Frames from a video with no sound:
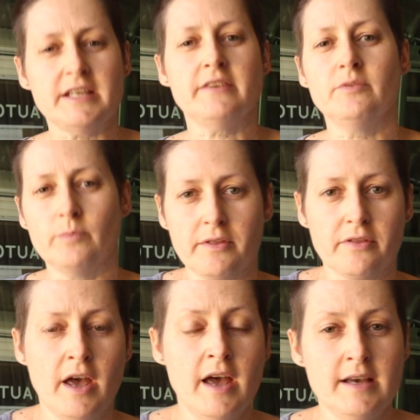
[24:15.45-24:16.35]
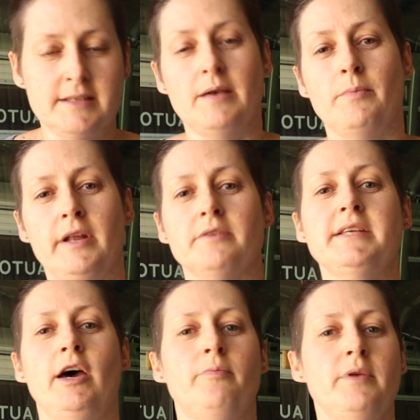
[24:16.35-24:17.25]
Even with someone else
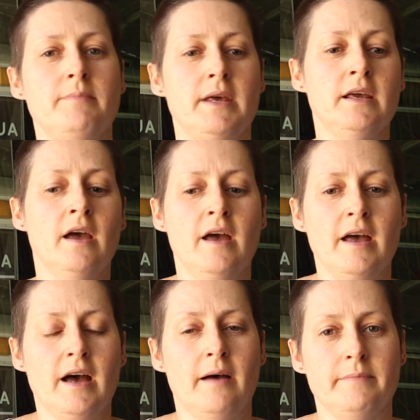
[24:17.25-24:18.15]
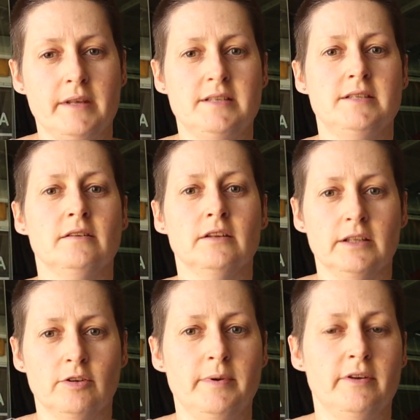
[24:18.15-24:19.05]
helping me, there's still a
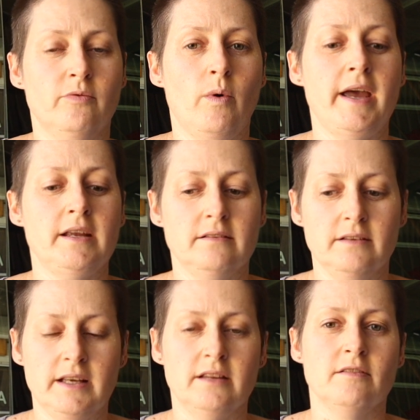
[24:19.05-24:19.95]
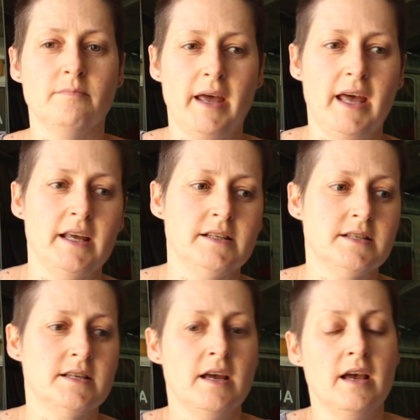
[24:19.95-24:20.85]
little bit of weight in them,
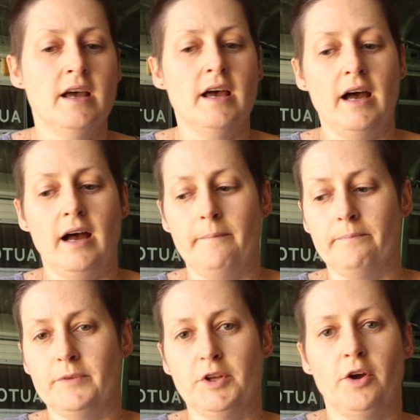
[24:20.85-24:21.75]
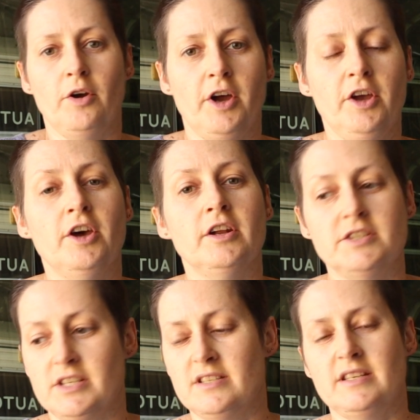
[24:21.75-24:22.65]
and you know, I heard it
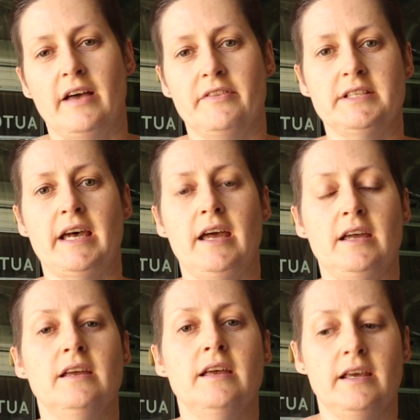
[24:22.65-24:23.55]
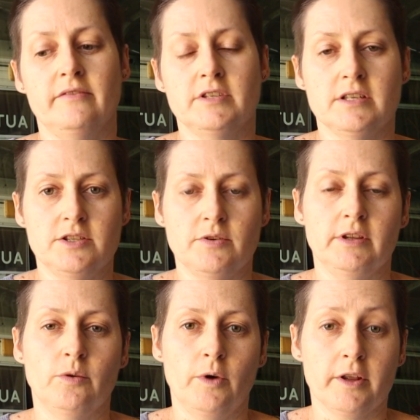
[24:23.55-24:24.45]
just the other day, even just
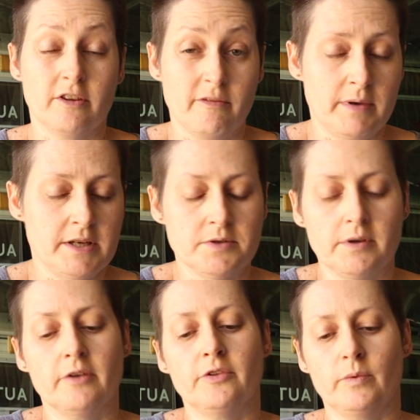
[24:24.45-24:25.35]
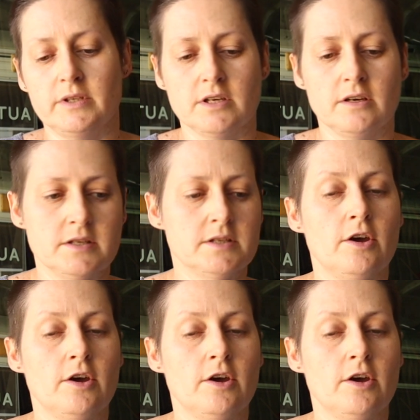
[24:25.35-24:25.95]
doing the work that I've been doing on the windows.